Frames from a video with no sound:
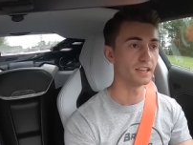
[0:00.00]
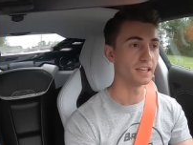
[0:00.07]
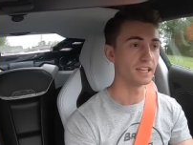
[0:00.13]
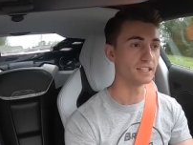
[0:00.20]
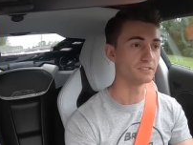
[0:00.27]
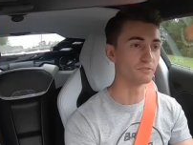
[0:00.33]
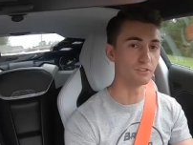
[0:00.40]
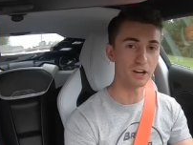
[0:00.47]

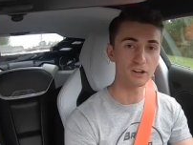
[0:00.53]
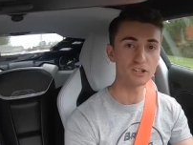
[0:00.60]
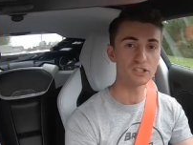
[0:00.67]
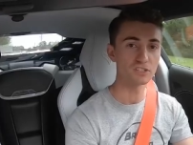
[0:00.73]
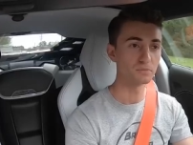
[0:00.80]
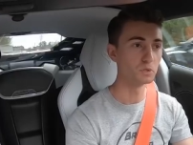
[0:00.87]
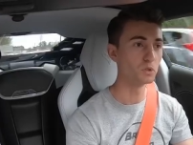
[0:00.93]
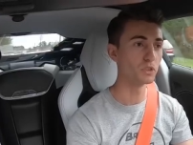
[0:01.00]
It's very
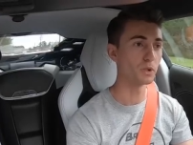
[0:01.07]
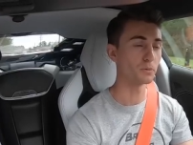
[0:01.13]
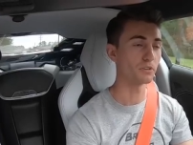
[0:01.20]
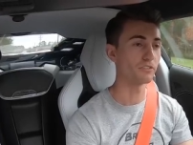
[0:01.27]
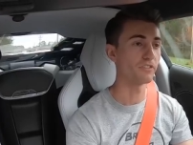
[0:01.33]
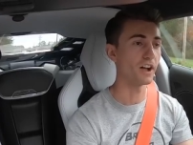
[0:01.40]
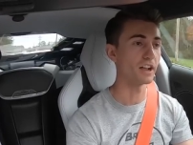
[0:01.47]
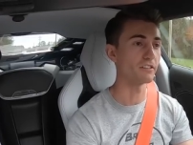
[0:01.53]
smooth and
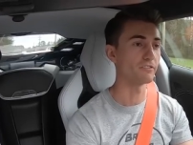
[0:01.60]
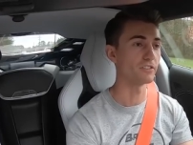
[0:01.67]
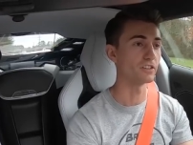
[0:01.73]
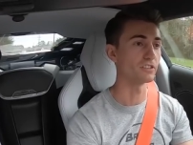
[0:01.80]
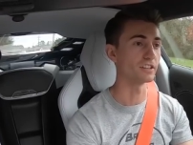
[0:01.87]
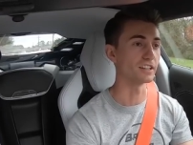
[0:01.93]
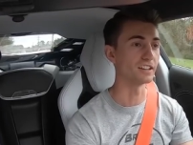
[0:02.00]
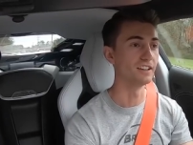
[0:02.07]
refined
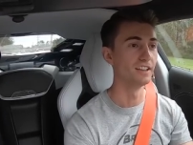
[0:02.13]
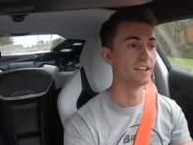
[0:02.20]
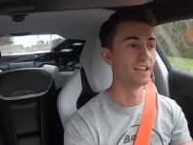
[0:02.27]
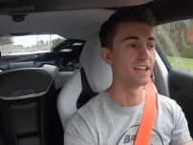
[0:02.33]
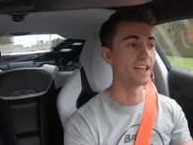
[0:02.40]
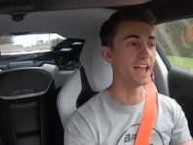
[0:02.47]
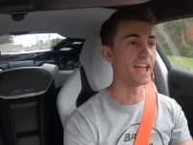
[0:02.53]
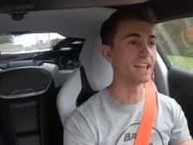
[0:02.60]
feeling.
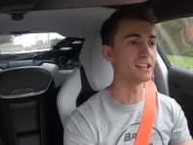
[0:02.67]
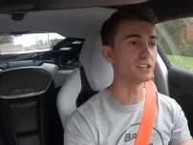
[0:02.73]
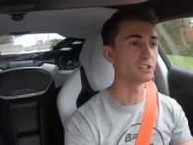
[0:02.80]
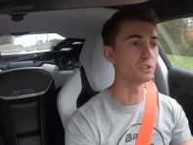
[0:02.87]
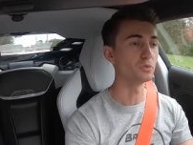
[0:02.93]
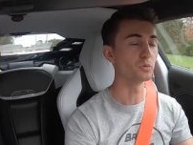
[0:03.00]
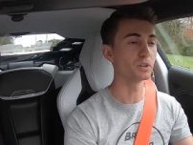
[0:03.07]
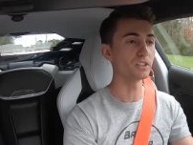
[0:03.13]
And
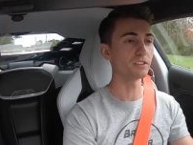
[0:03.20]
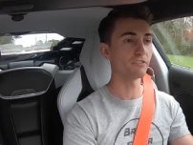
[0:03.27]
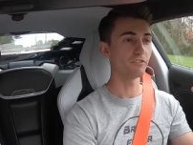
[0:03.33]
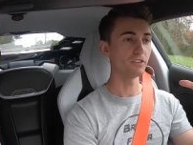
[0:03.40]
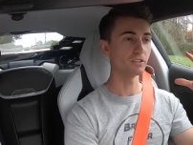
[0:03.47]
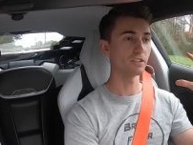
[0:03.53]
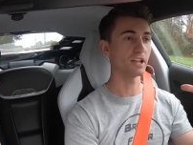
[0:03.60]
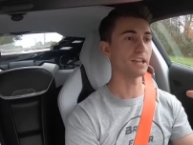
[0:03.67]
you really
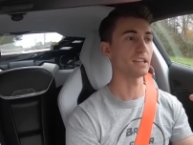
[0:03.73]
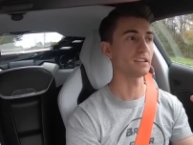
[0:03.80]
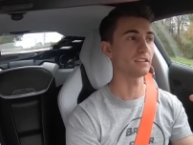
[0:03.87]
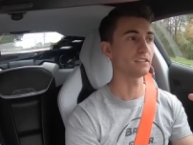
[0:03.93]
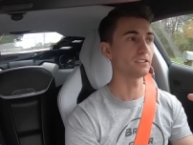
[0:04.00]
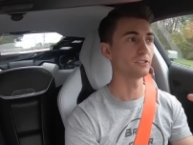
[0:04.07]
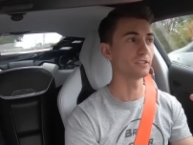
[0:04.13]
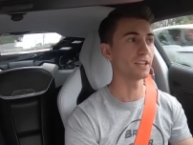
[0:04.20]
feel like
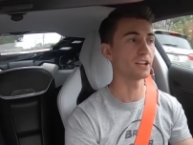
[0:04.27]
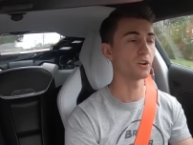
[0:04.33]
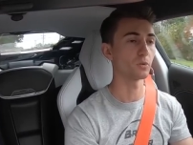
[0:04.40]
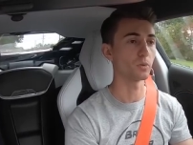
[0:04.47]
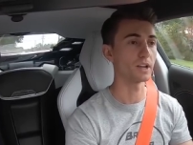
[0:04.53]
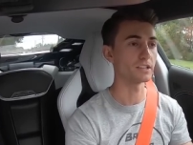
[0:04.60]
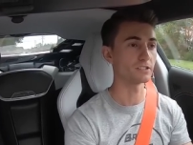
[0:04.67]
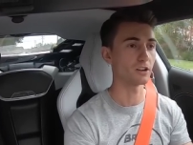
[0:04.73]
you're in like a
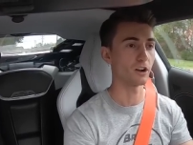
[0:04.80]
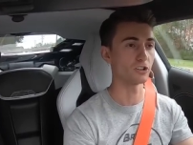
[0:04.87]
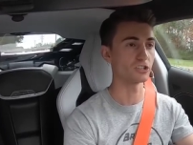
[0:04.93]
race car.